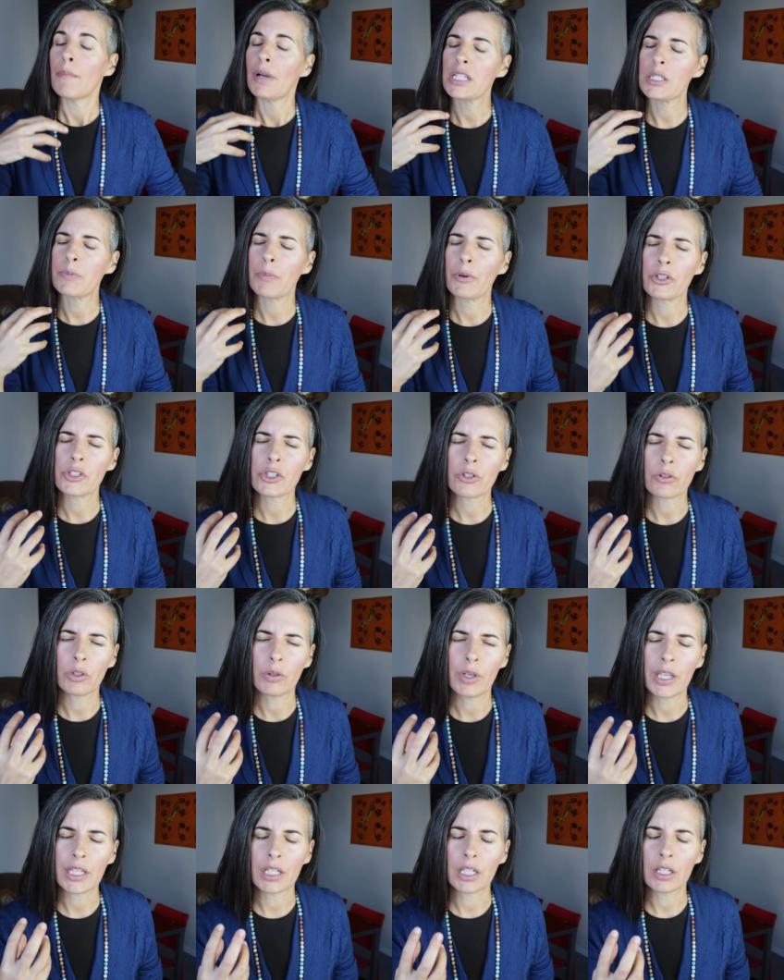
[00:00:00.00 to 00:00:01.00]
My spiritual
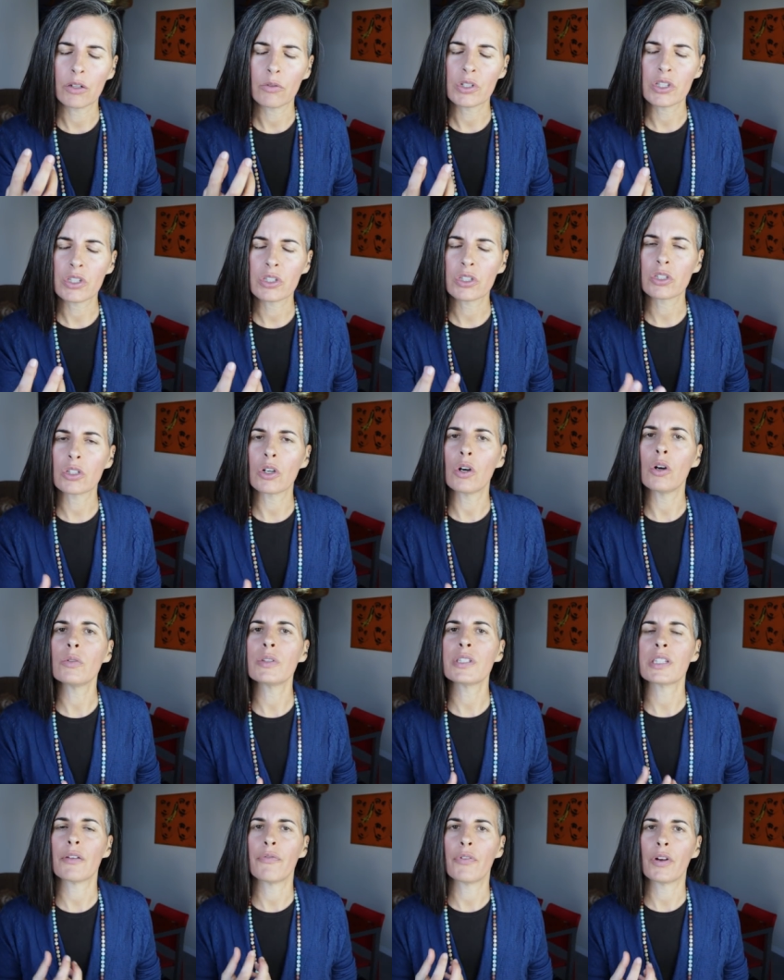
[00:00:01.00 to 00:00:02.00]
awakening was
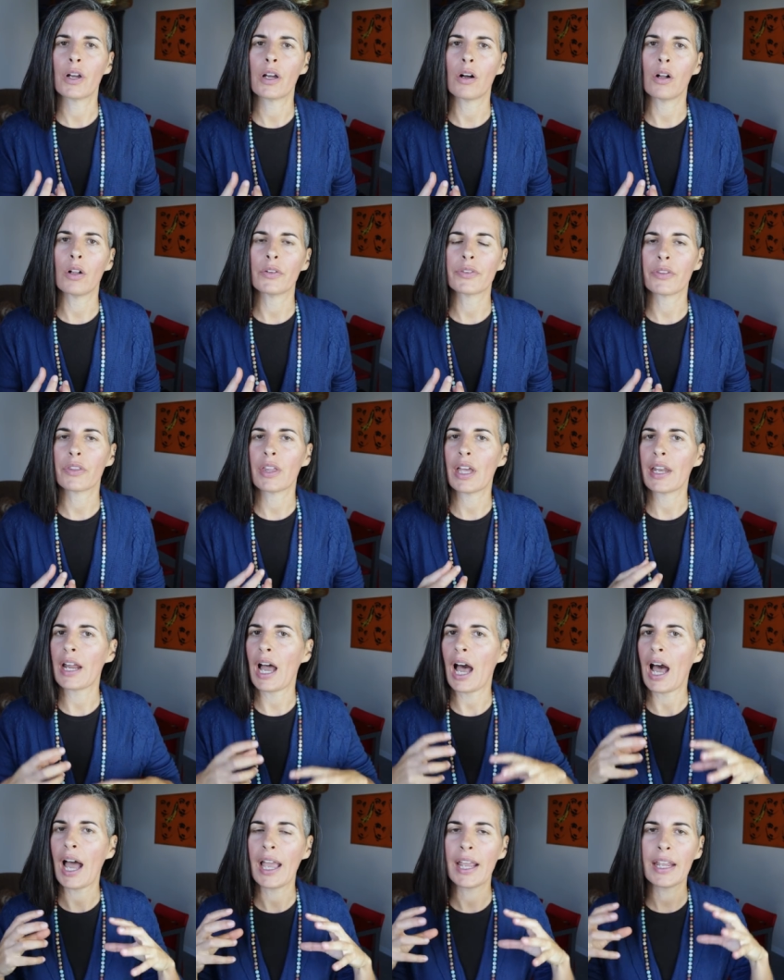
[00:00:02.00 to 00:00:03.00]
so difficult
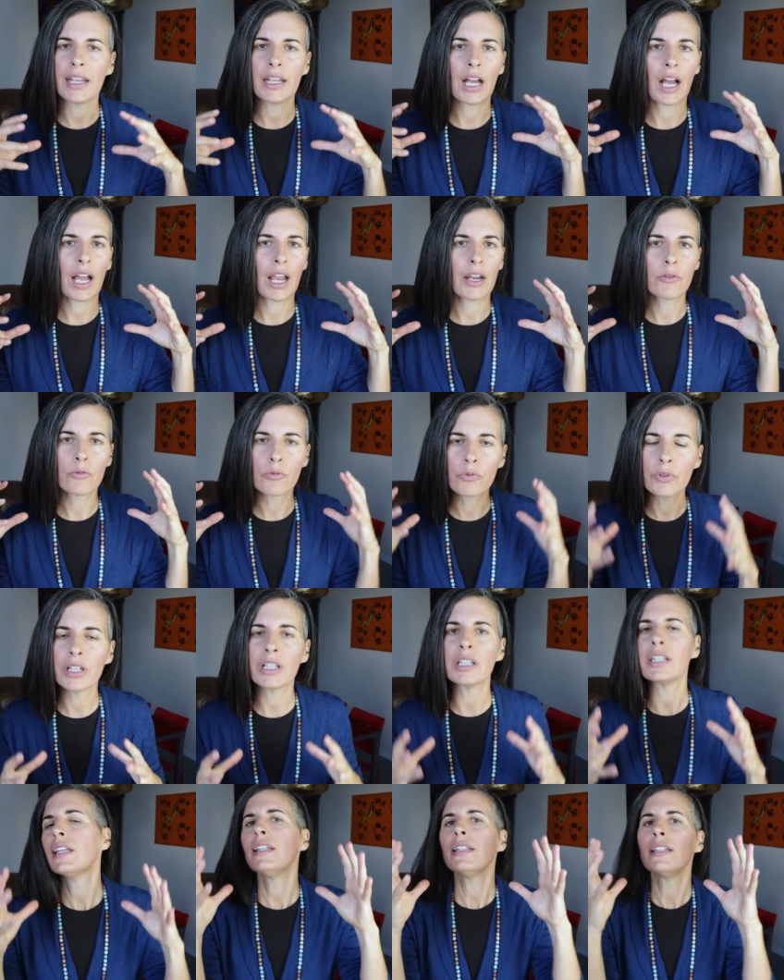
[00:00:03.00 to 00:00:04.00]
that I, I
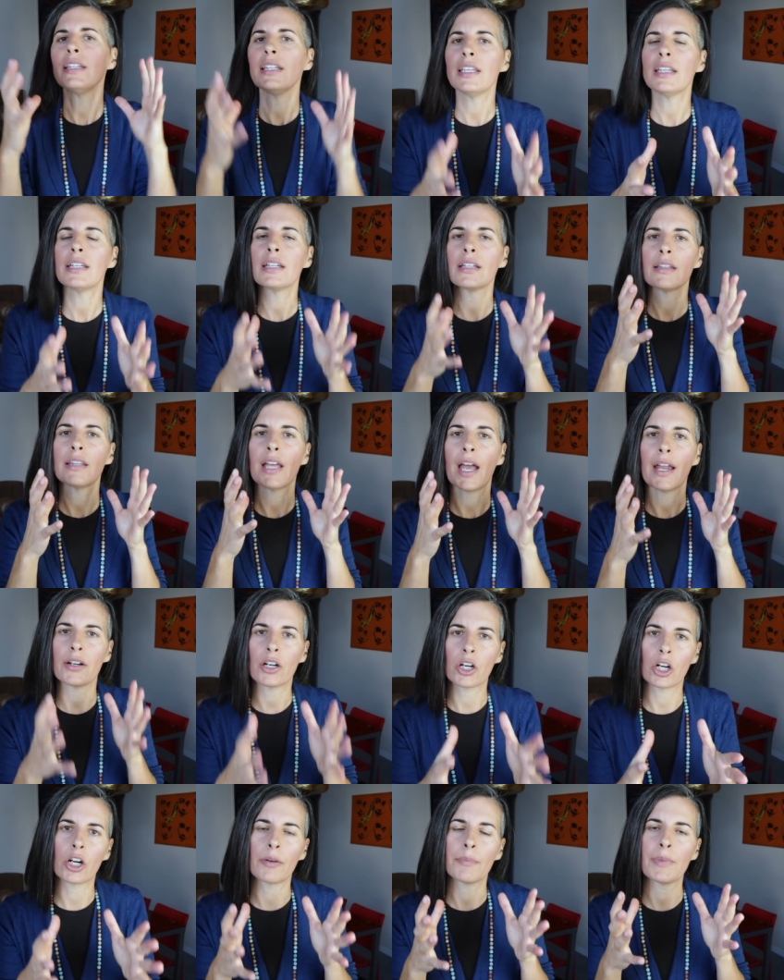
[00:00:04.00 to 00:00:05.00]
really needed
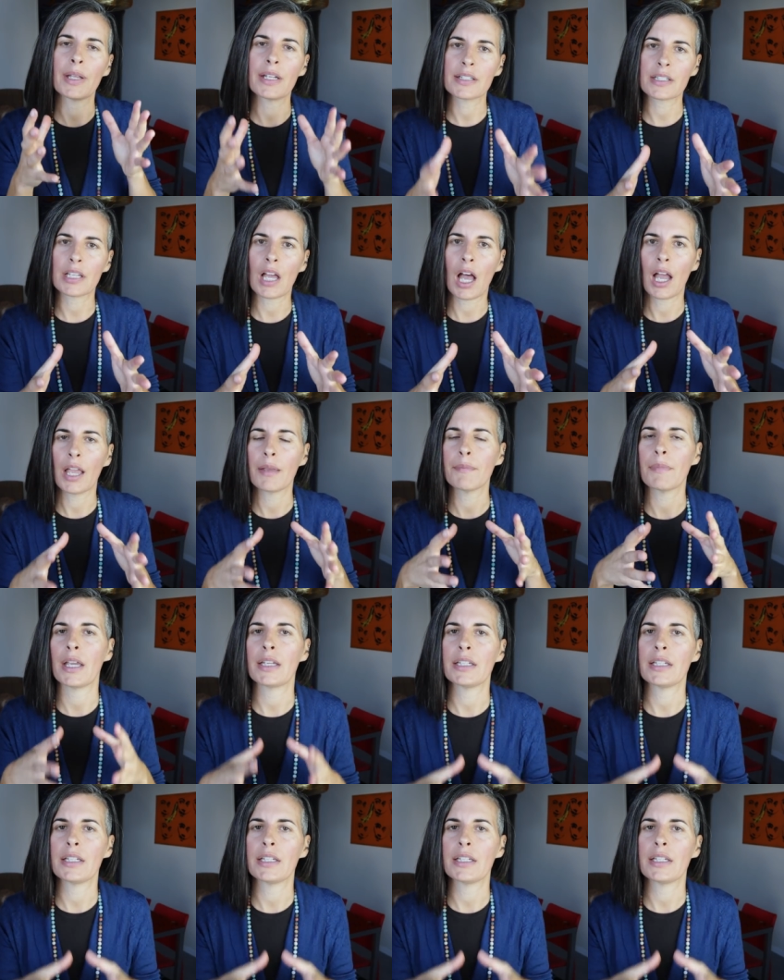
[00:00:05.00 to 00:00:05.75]
that hermit time.